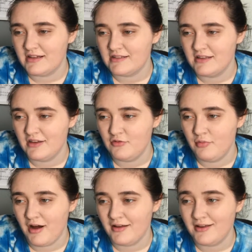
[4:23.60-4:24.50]
last thing you
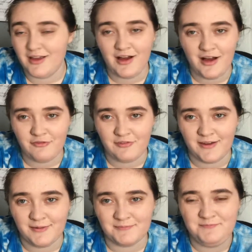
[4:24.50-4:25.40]
bought?
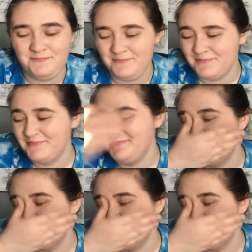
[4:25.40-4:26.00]
Coffee. Gosh